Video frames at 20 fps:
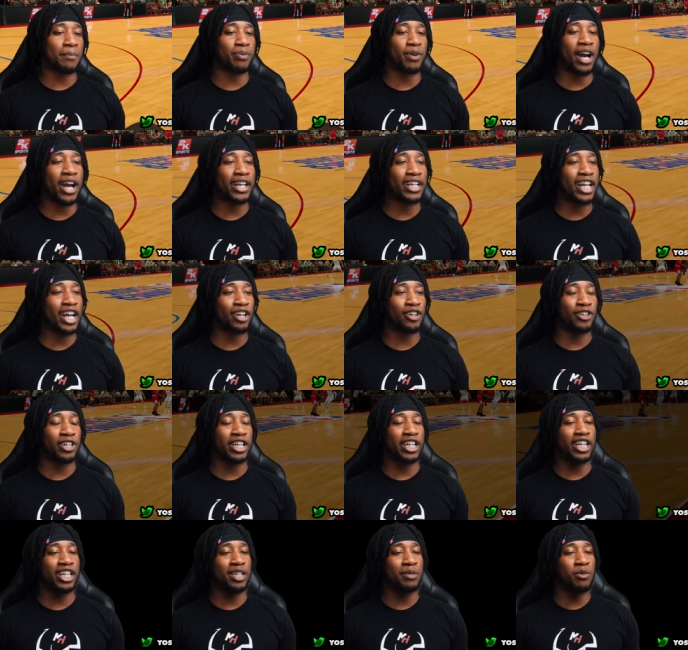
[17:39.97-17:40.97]
Probably not going to
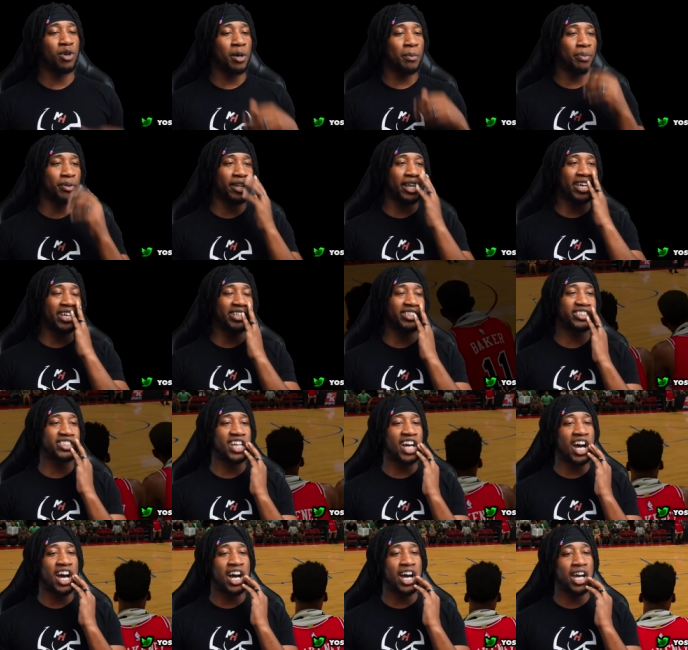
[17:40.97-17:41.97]
get any more playing
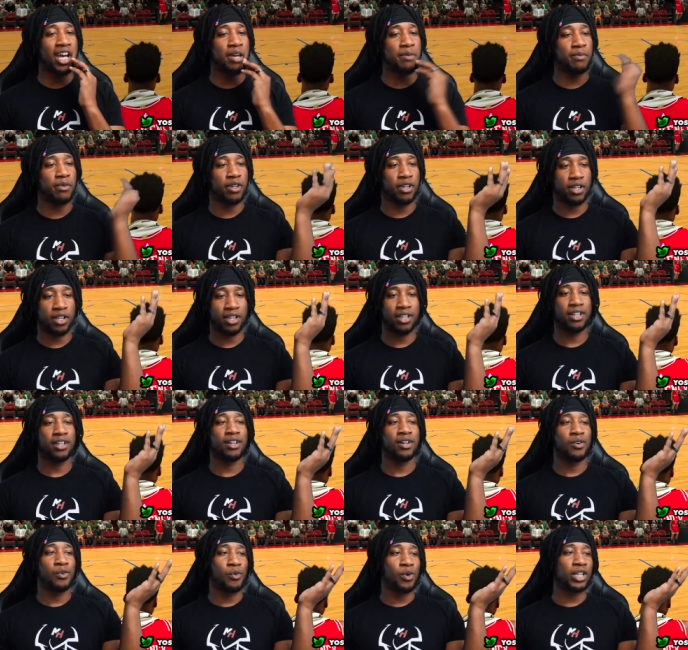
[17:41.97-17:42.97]
time,
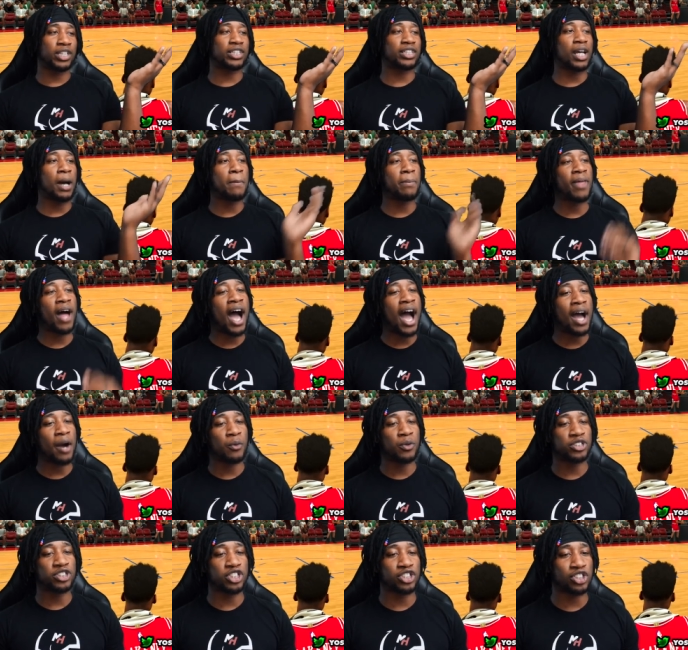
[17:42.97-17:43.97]
which I'm not,
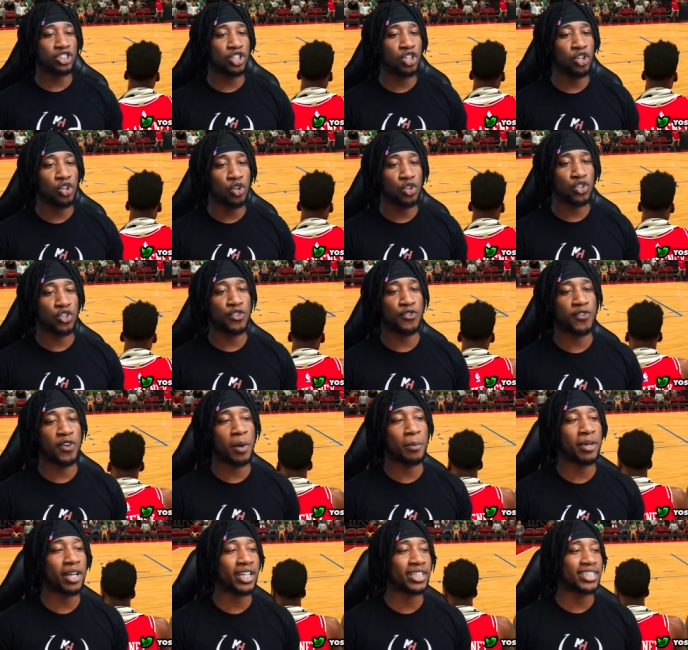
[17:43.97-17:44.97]
which is cool, you feel
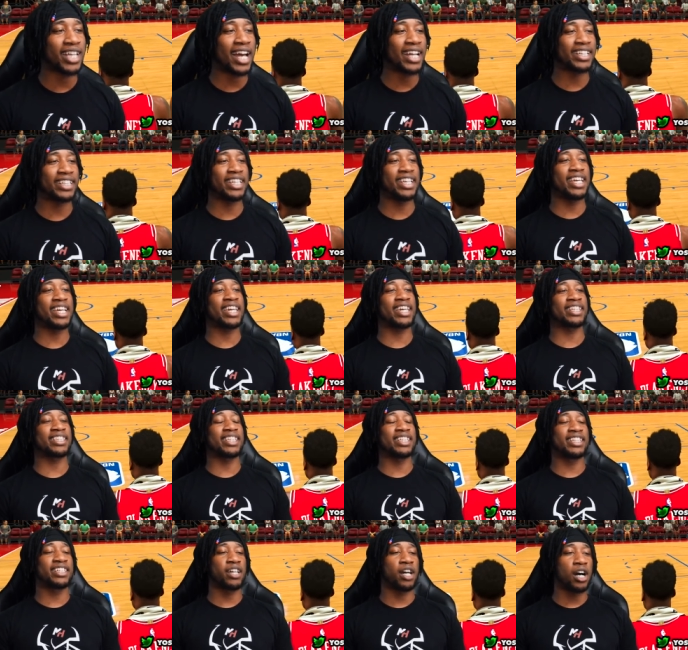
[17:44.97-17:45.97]
me? Because I did get
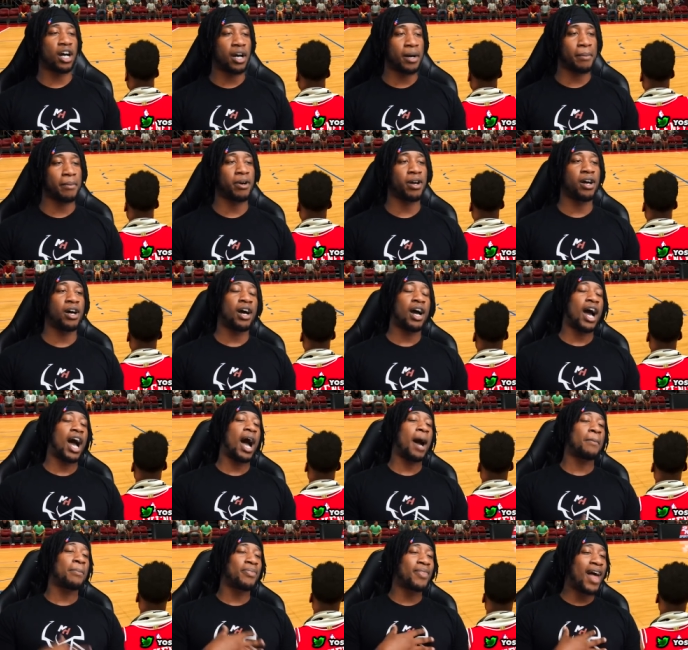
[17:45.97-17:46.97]
the dub.
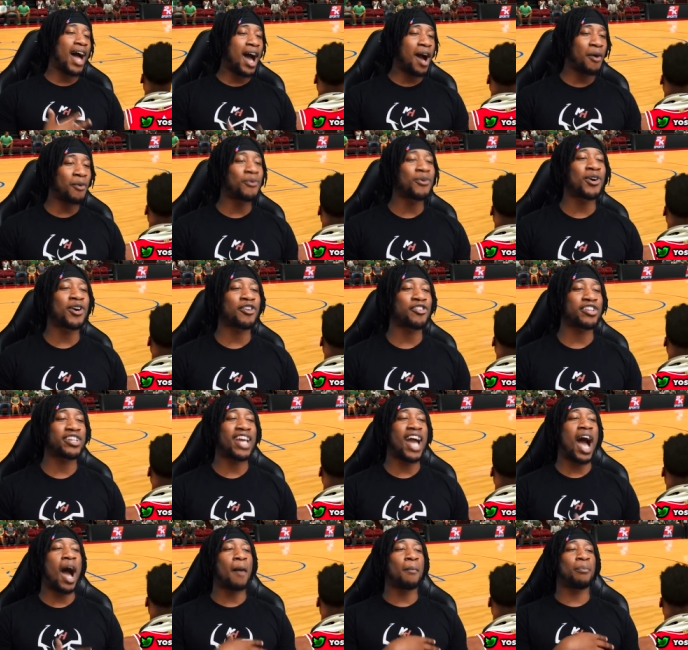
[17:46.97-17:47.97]
I'm not
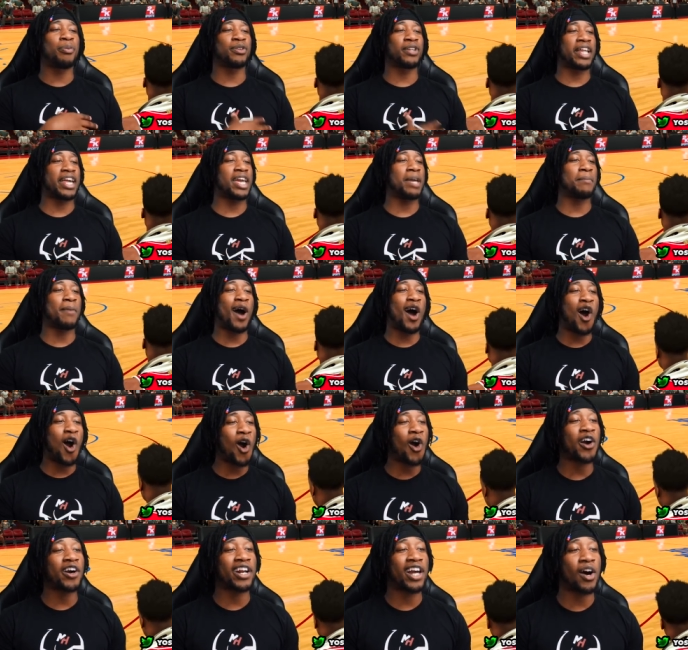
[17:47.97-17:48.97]
worried. I played my
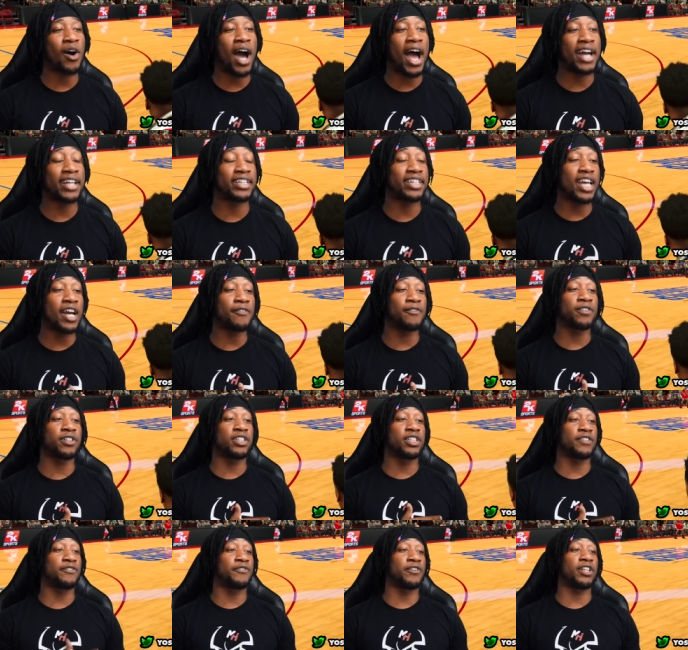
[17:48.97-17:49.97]
heart out. I
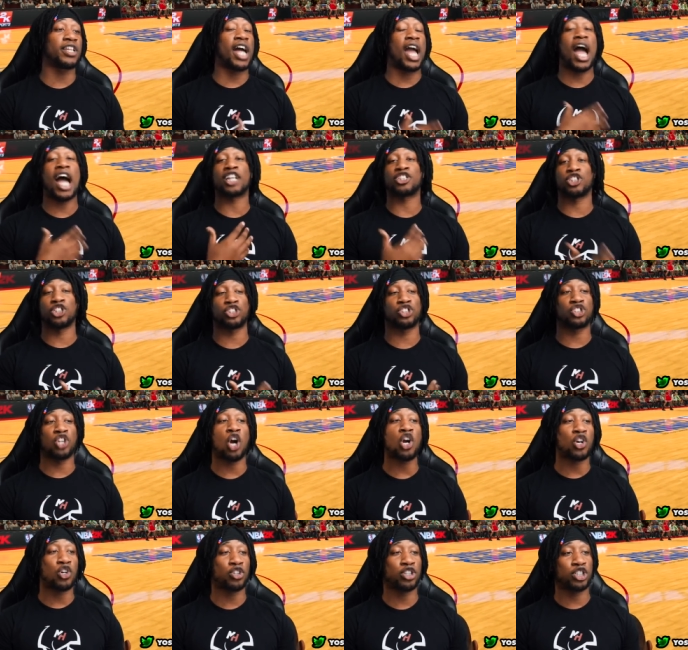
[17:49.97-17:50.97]
definitely feel like I should
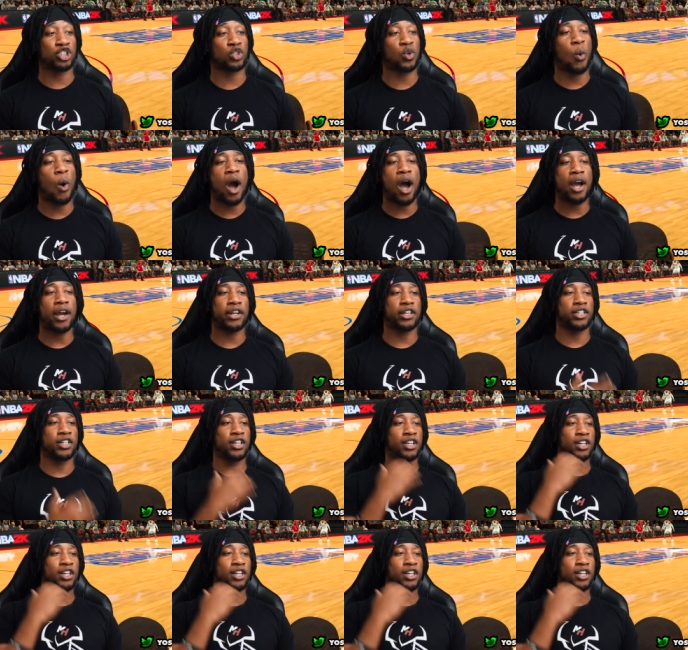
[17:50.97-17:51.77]
start on this squad.